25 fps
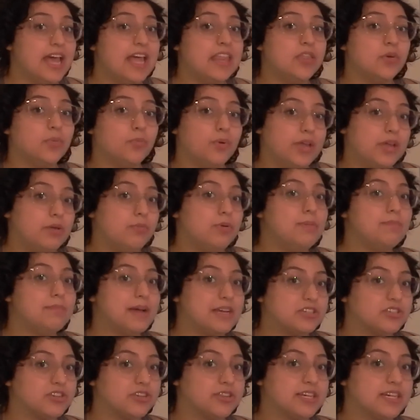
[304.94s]
and the way we
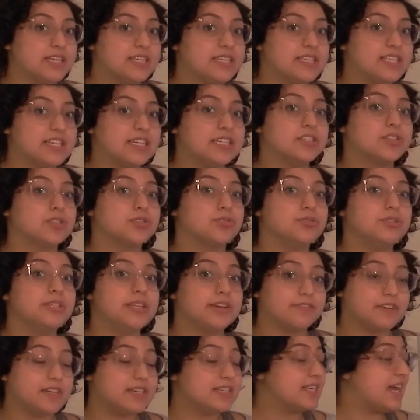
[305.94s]
measure this is through
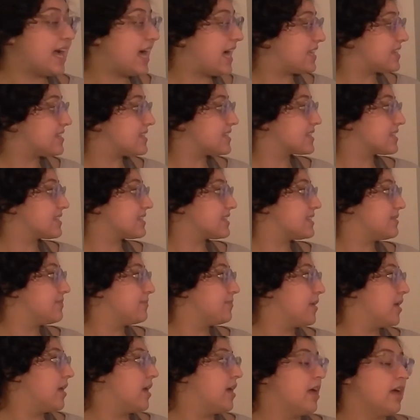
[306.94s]
different tasks.
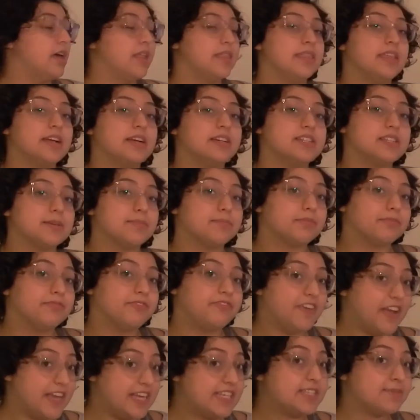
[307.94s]
There is a
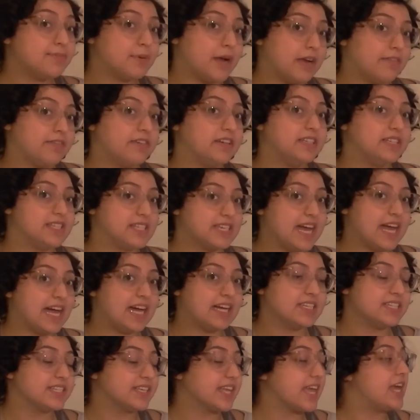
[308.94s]
face preference
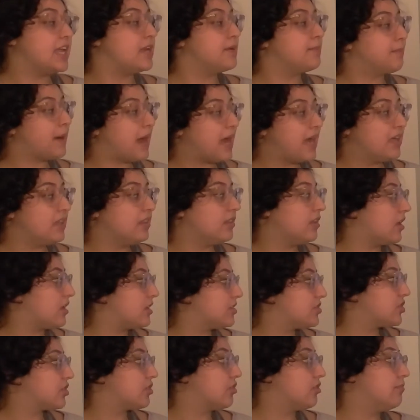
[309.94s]
task and a
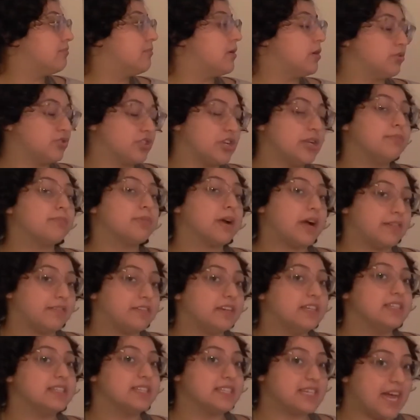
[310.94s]
biological motion
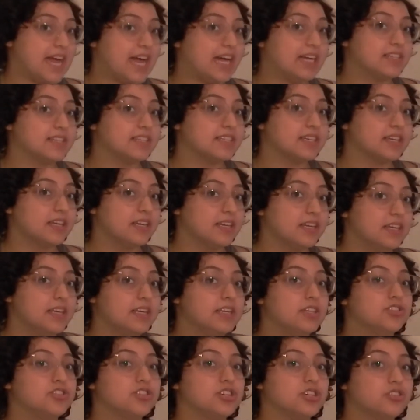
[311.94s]
preference task.
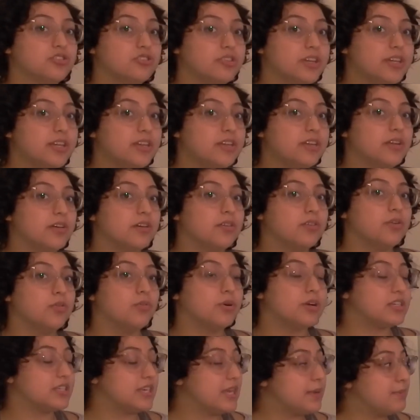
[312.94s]
Children
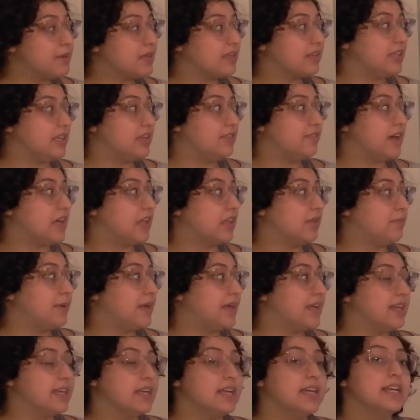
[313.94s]
who are typically
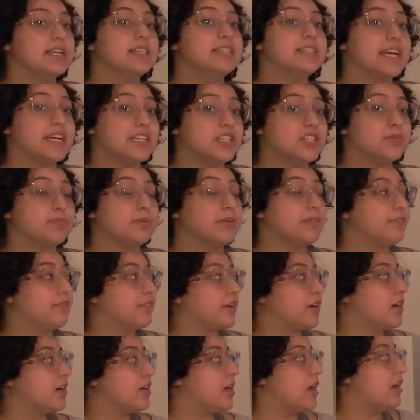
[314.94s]
developing tend to
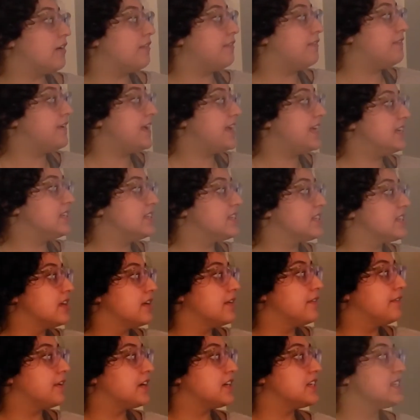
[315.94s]
prefer a face
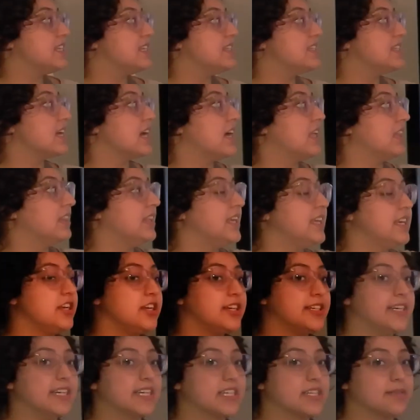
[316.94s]
versus a
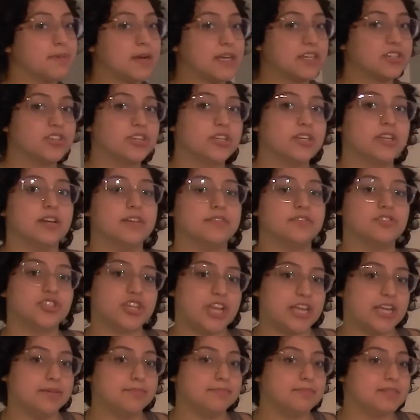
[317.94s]
linear expression of
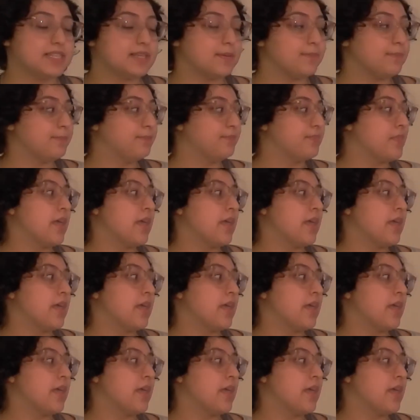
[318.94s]
shapes.